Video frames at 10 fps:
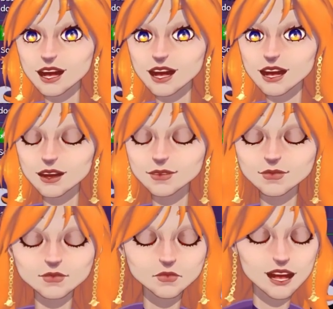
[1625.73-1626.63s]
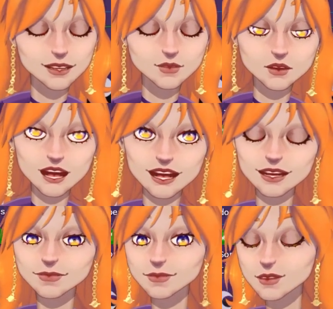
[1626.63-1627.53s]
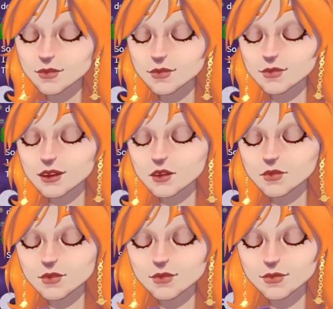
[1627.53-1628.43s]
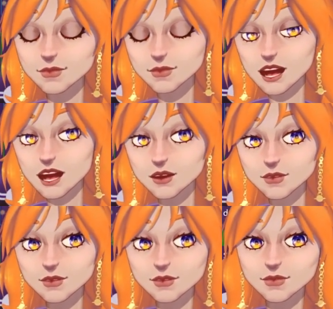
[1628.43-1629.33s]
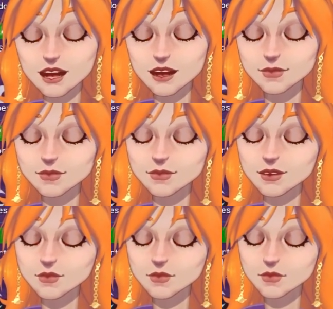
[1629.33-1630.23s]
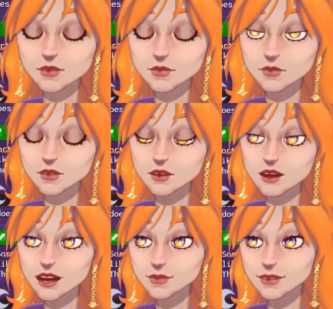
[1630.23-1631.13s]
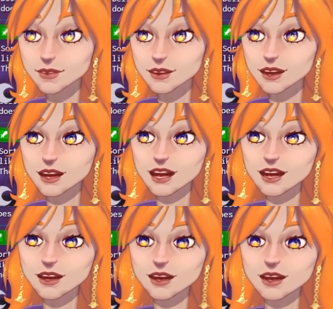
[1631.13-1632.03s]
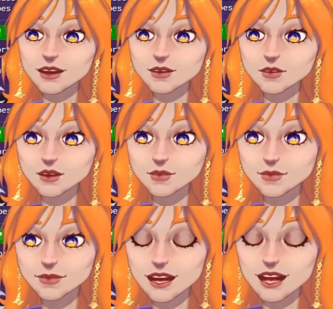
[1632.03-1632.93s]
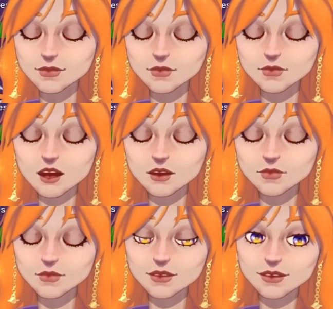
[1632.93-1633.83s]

By the way, these are the developers that previously produced a game called